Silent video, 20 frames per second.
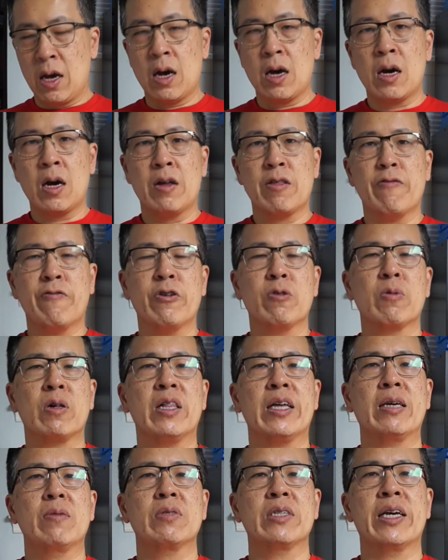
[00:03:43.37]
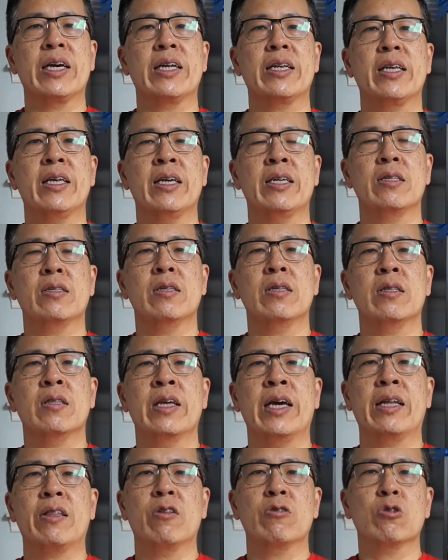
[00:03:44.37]
the film claims that
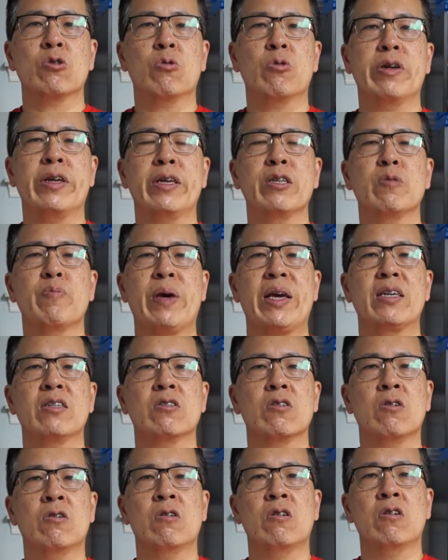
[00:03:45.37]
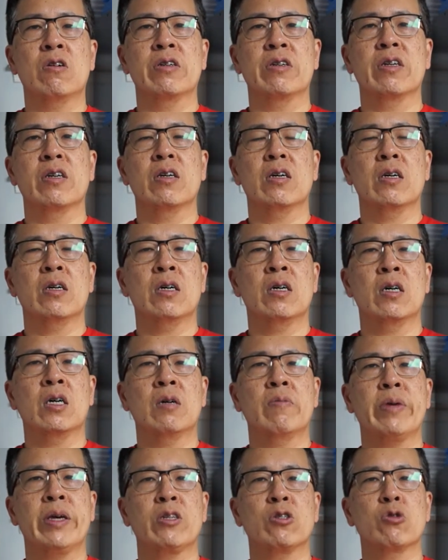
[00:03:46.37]
the story is based on
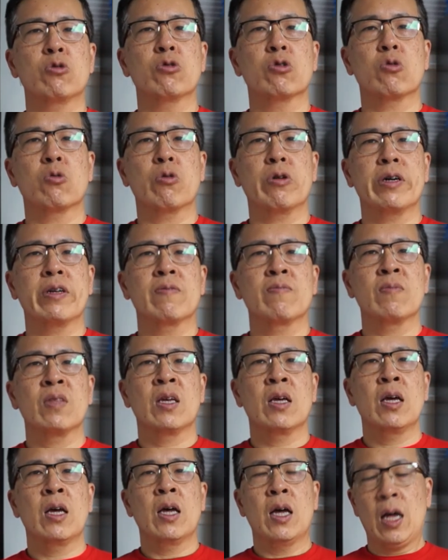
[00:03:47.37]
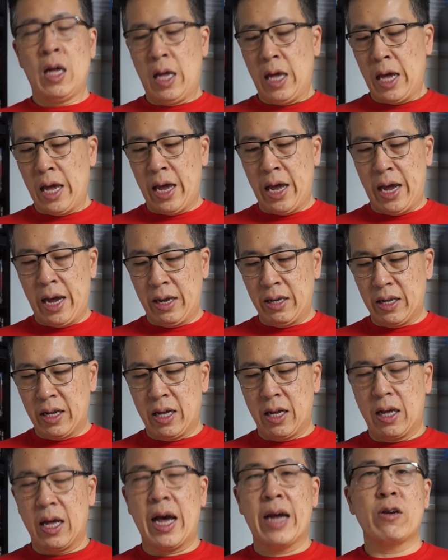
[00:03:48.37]
a true story, and
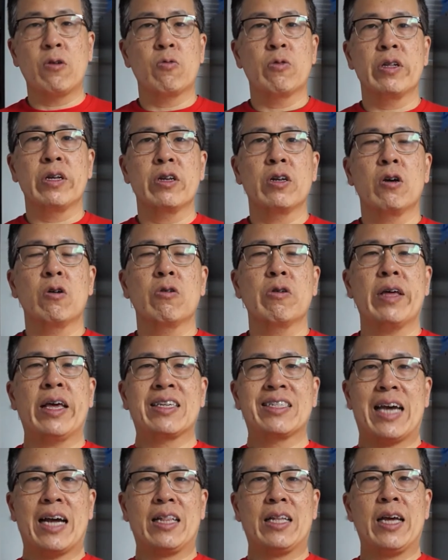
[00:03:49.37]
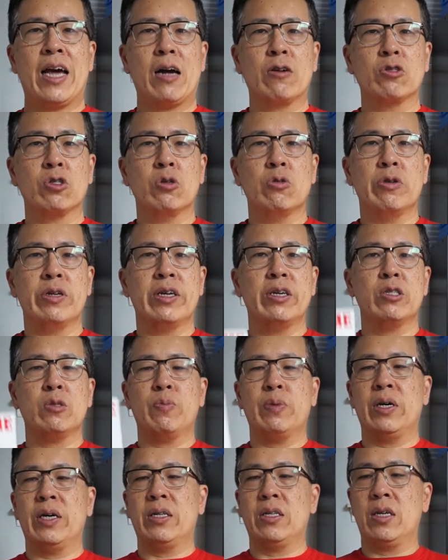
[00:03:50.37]
I don't really know exactly how true it is,
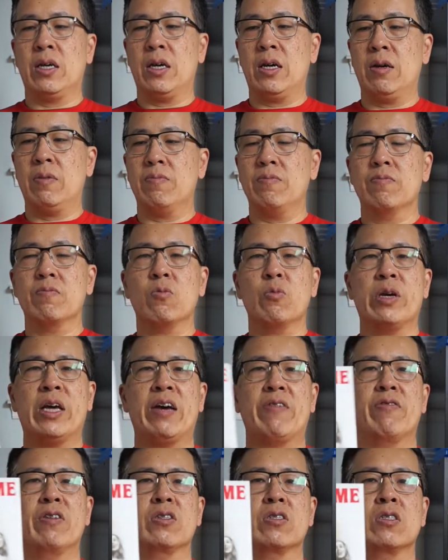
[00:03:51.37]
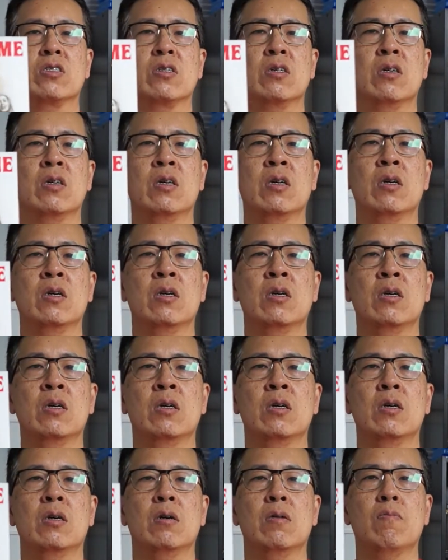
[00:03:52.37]
but we have this
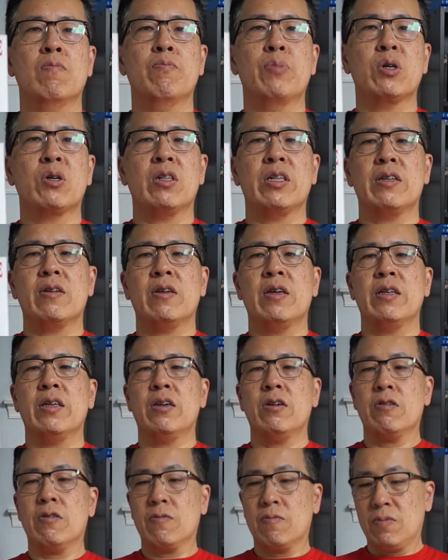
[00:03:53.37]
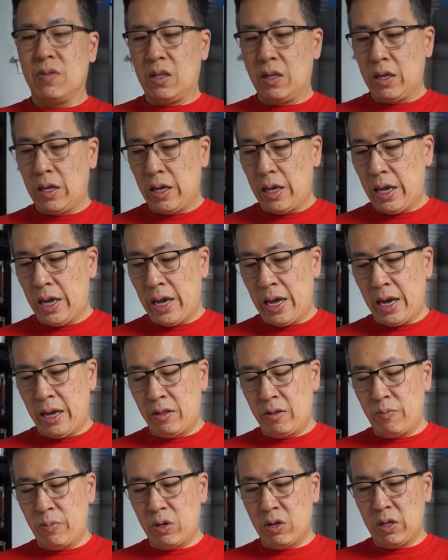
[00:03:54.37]
booklet in here, and the
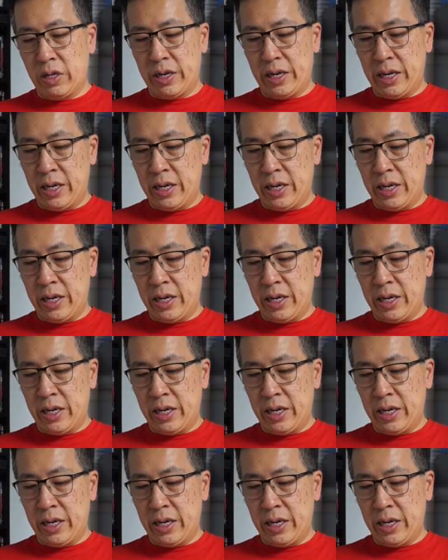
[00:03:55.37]
booklet